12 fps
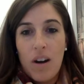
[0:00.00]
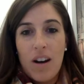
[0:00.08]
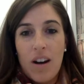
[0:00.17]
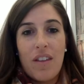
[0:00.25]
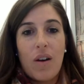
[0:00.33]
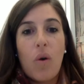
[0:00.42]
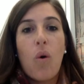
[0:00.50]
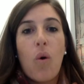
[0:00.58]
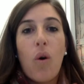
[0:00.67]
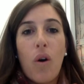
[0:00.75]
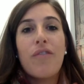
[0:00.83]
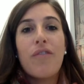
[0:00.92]
one of the
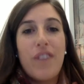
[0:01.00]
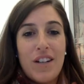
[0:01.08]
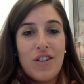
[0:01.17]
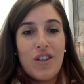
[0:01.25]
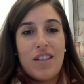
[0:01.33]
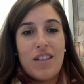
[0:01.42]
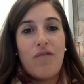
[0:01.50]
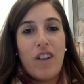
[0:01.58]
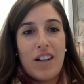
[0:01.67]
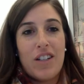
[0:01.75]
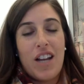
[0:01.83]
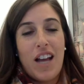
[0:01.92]
core features
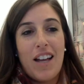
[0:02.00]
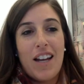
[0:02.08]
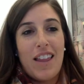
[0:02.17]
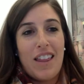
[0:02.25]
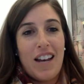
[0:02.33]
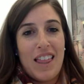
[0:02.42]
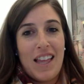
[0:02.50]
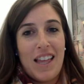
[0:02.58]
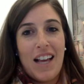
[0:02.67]
and functionality that I